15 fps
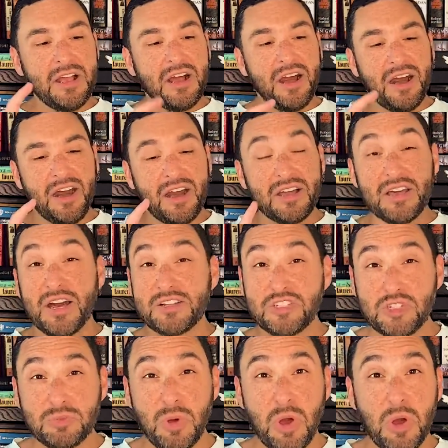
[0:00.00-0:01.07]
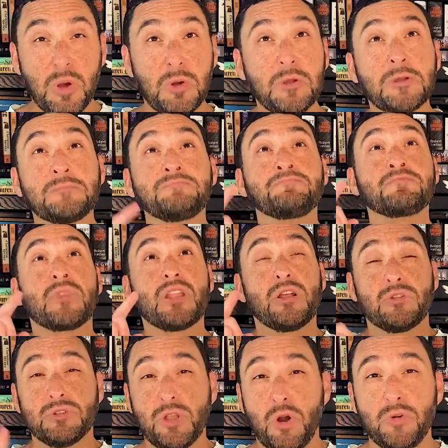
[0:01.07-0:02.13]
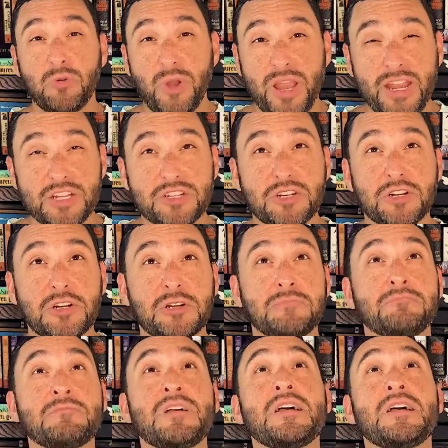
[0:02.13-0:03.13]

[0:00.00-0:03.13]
Gunsmoke, Lone Ranger,